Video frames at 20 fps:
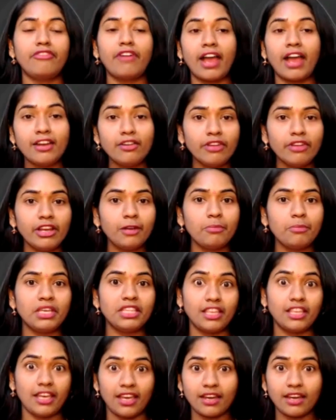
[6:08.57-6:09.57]
Fine will be
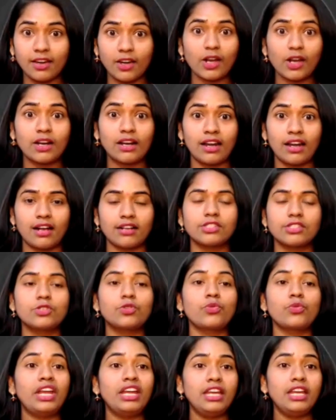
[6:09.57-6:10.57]
there in a class,
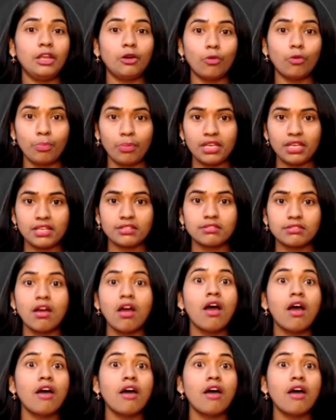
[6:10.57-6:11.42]
20 rupees